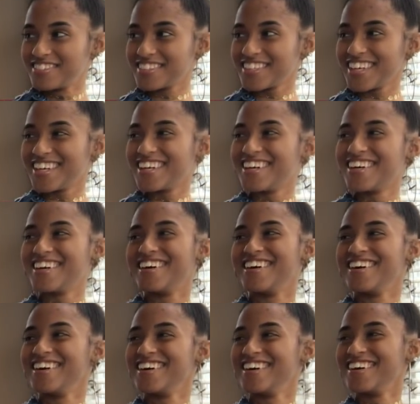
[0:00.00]

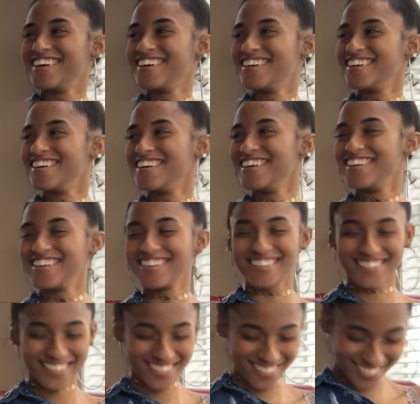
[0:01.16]

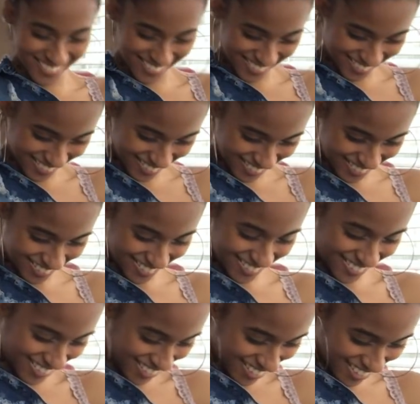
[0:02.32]

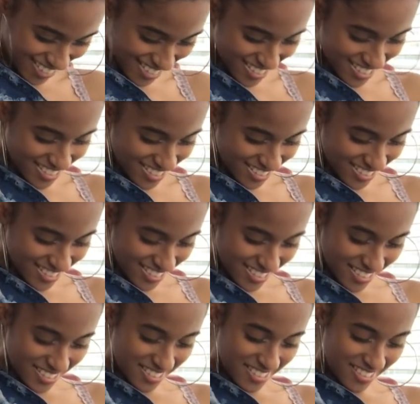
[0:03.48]

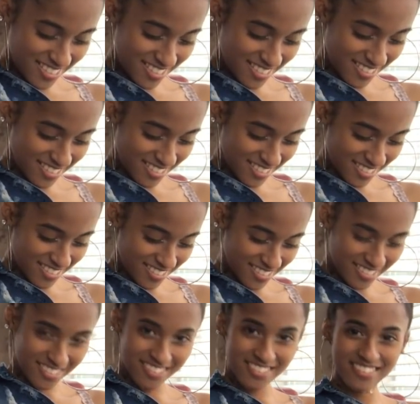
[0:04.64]

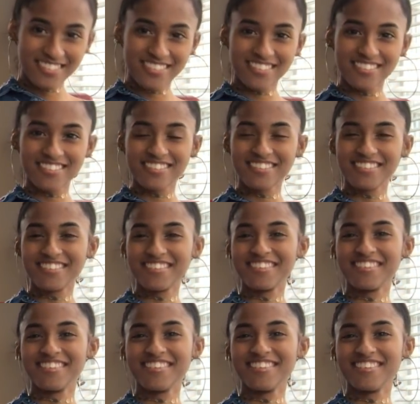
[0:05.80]

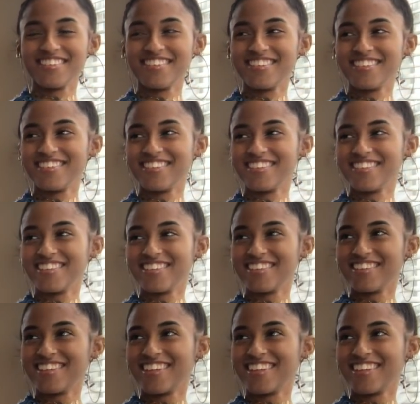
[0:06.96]
(silent)